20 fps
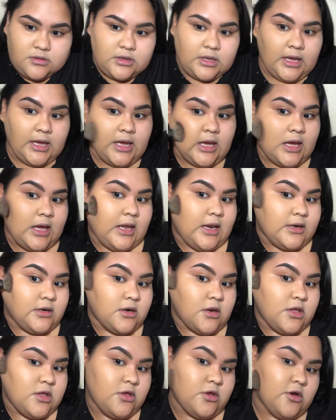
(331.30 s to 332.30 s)

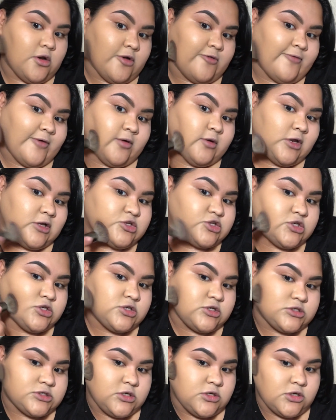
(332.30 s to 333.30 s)
and your foundation
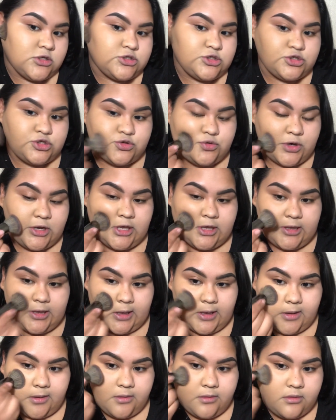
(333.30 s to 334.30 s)
doesn't look
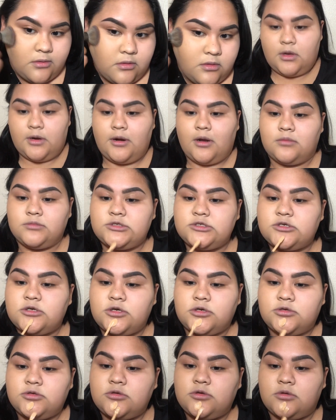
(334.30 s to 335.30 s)
streaky. And now I'm just
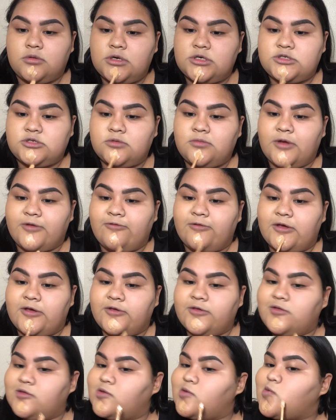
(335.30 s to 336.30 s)
gonna do the rest of my
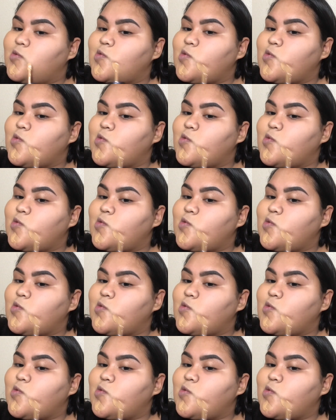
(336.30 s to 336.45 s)
face.